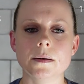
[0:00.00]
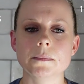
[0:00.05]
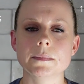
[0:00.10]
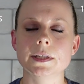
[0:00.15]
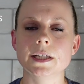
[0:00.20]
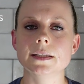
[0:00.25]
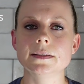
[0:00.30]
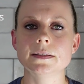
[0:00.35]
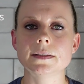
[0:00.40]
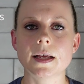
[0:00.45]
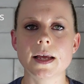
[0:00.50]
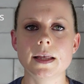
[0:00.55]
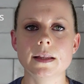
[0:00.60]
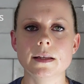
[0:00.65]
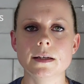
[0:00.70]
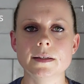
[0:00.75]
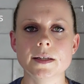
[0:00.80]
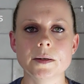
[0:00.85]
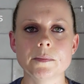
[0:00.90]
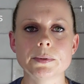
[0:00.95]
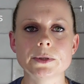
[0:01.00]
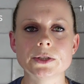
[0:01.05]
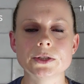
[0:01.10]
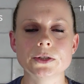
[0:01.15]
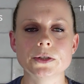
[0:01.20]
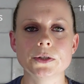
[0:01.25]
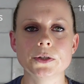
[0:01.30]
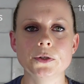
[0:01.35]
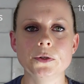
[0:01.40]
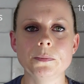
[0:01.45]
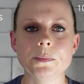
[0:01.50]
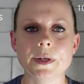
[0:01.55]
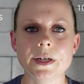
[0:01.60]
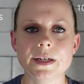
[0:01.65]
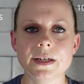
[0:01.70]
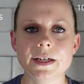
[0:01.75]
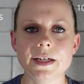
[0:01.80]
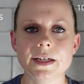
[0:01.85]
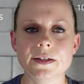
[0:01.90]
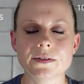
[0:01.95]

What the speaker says: They say that temperature and humidity